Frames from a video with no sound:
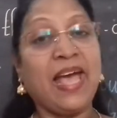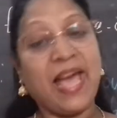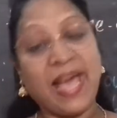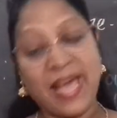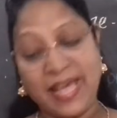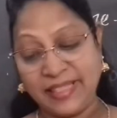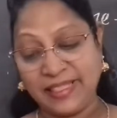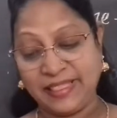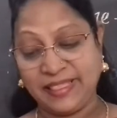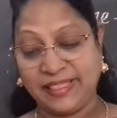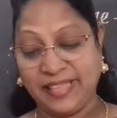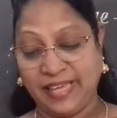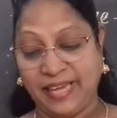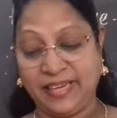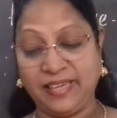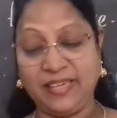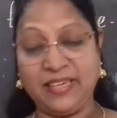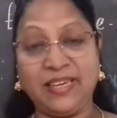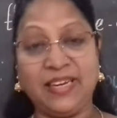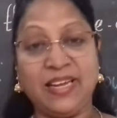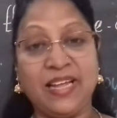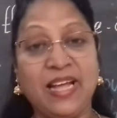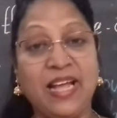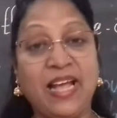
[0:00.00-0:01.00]
and
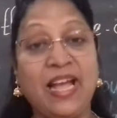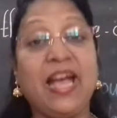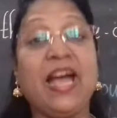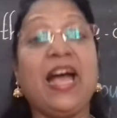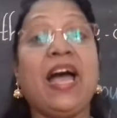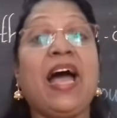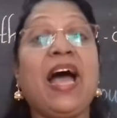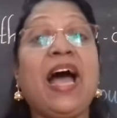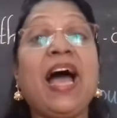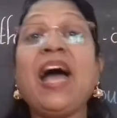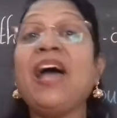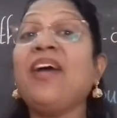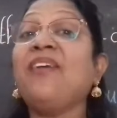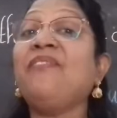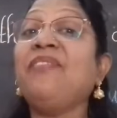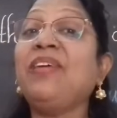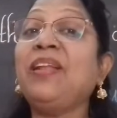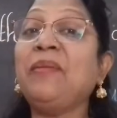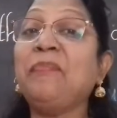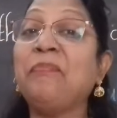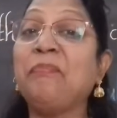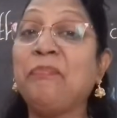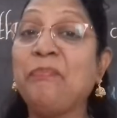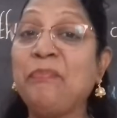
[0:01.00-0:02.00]
then I
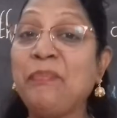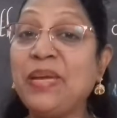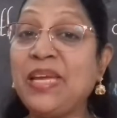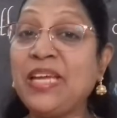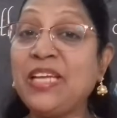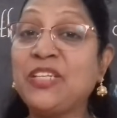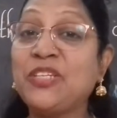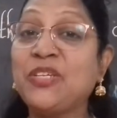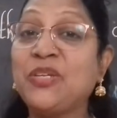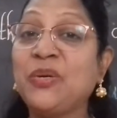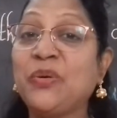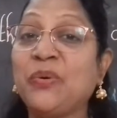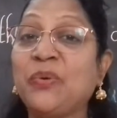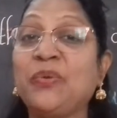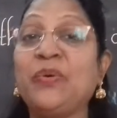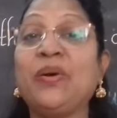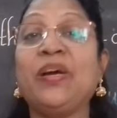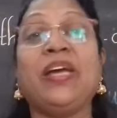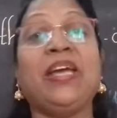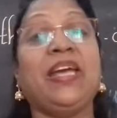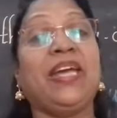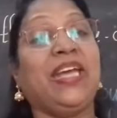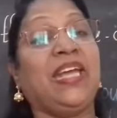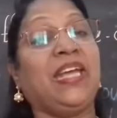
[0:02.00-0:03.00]
will meet you
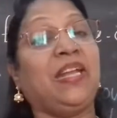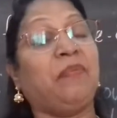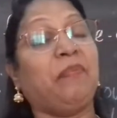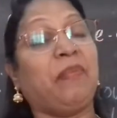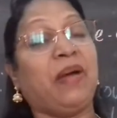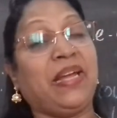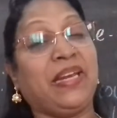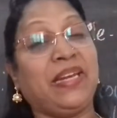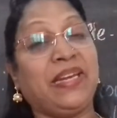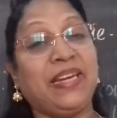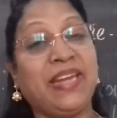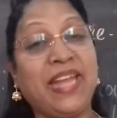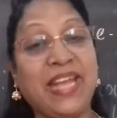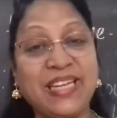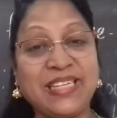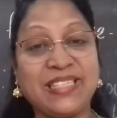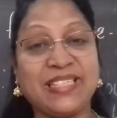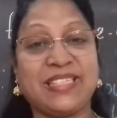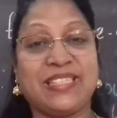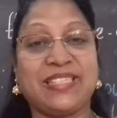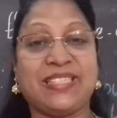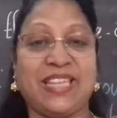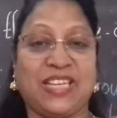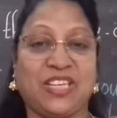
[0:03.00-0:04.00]
in my next
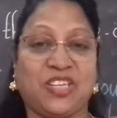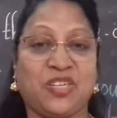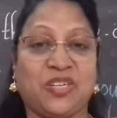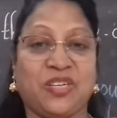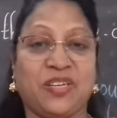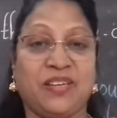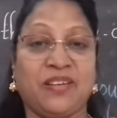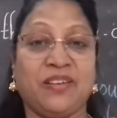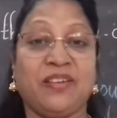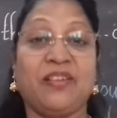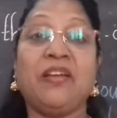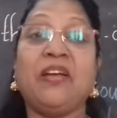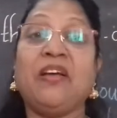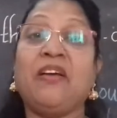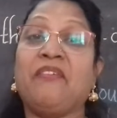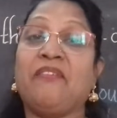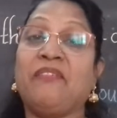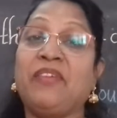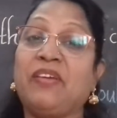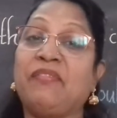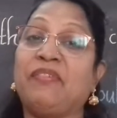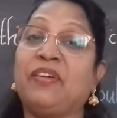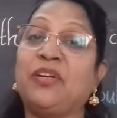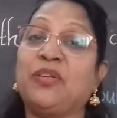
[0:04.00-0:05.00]
session.
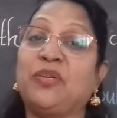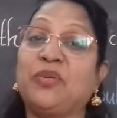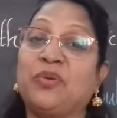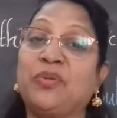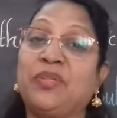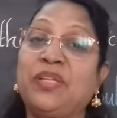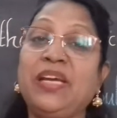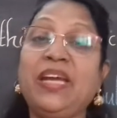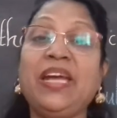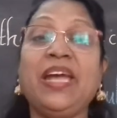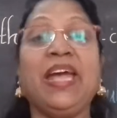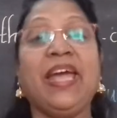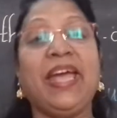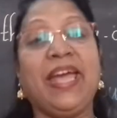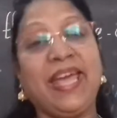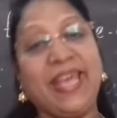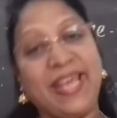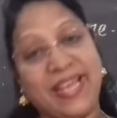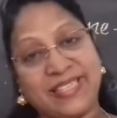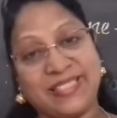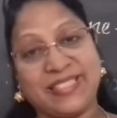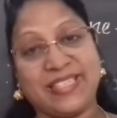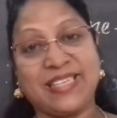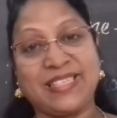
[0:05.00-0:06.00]
We will do the
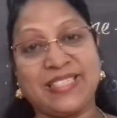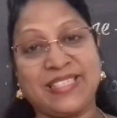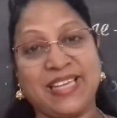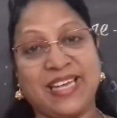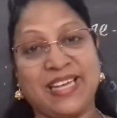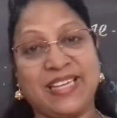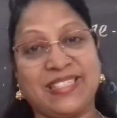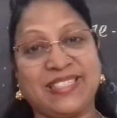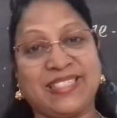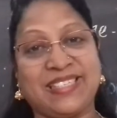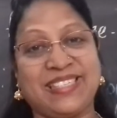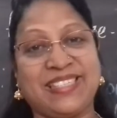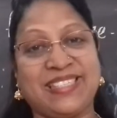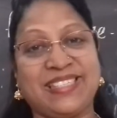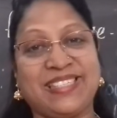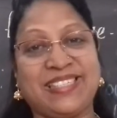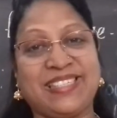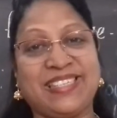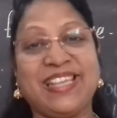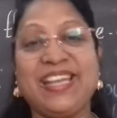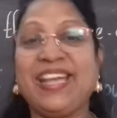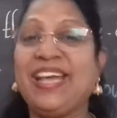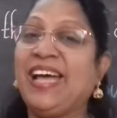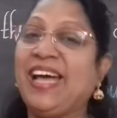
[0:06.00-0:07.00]

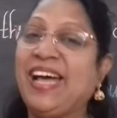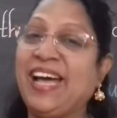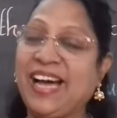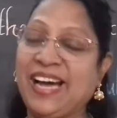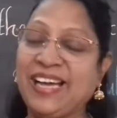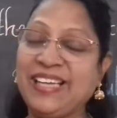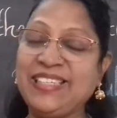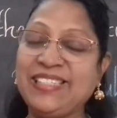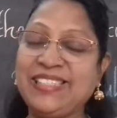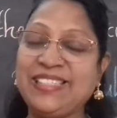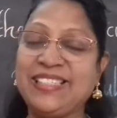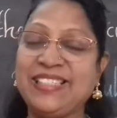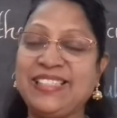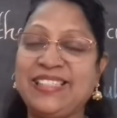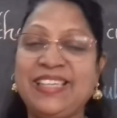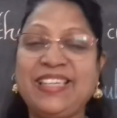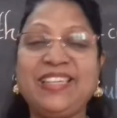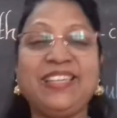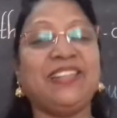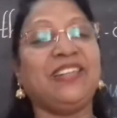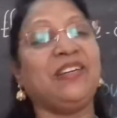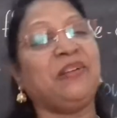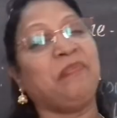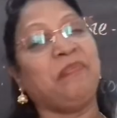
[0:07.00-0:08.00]
exercises. Until
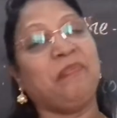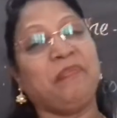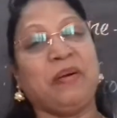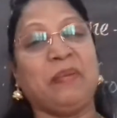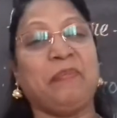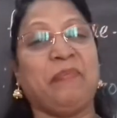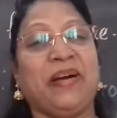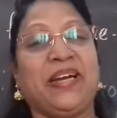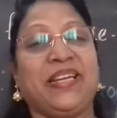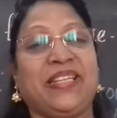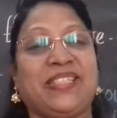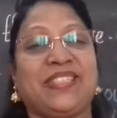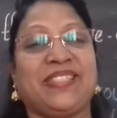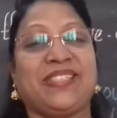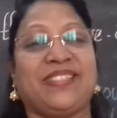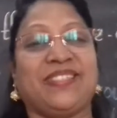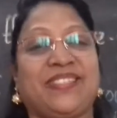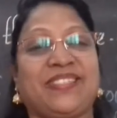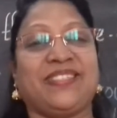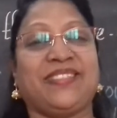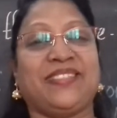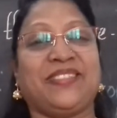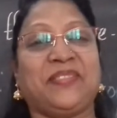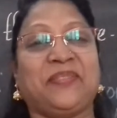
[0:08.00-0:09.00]
then, bye-bye,
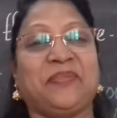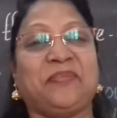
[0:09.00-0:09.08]
children.